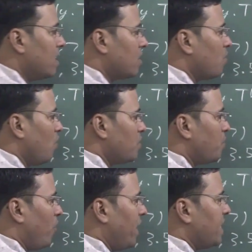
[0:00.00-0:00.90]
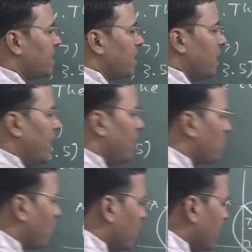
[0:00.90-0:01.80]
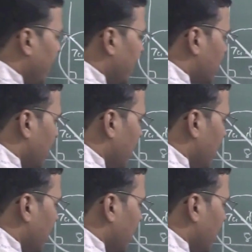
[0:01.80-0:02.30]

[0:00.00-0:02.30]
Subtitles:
those points have coordinates